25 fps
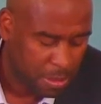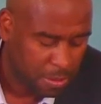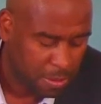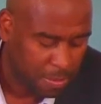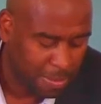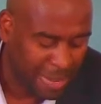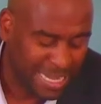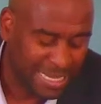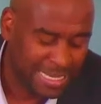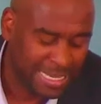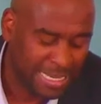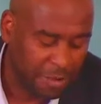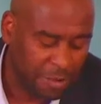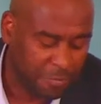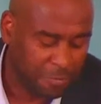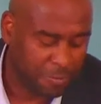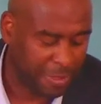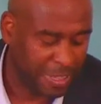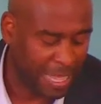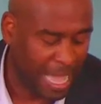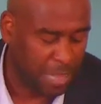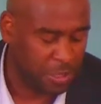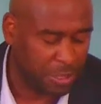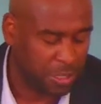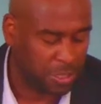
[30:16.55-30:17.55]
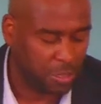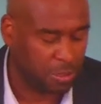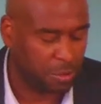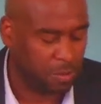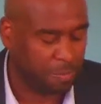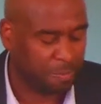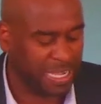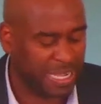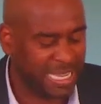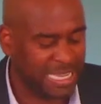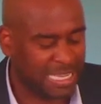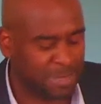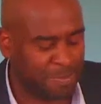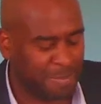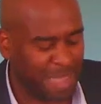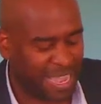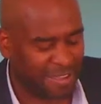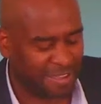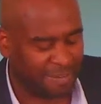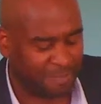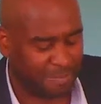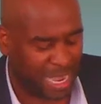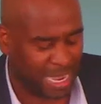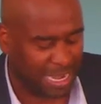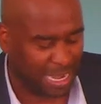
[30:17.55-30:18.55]
myself without you. Please make
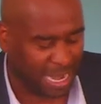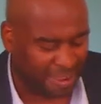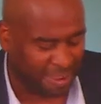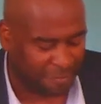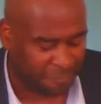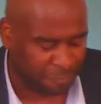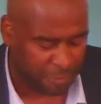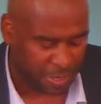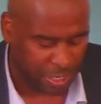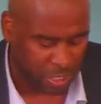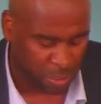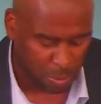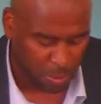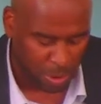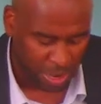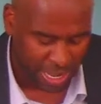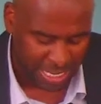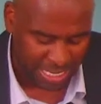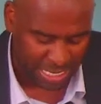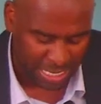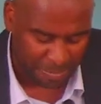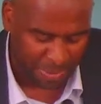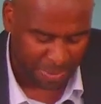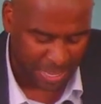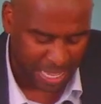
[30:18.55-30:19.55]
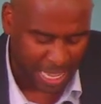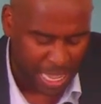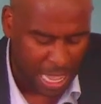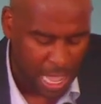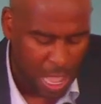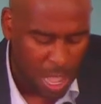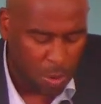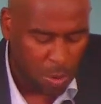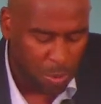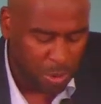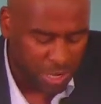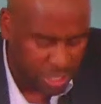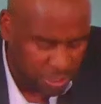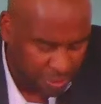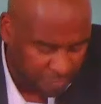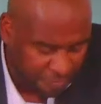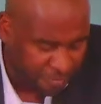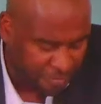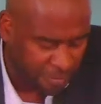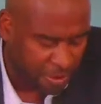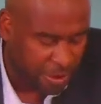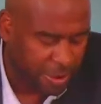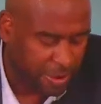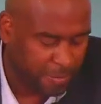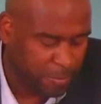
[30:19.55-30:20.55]
of my life what you want it to be, what you
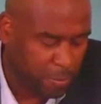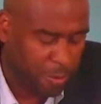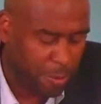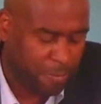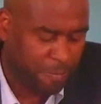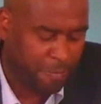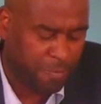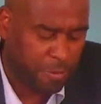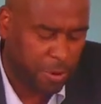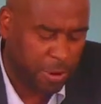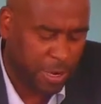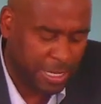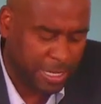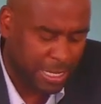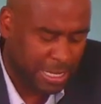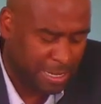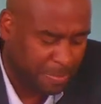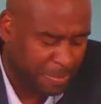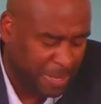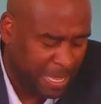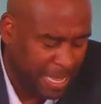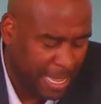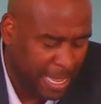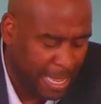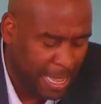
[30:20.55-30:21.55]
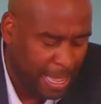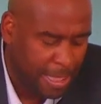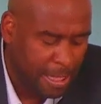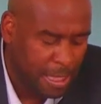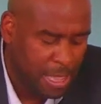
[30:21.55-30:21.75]
prefer it to be.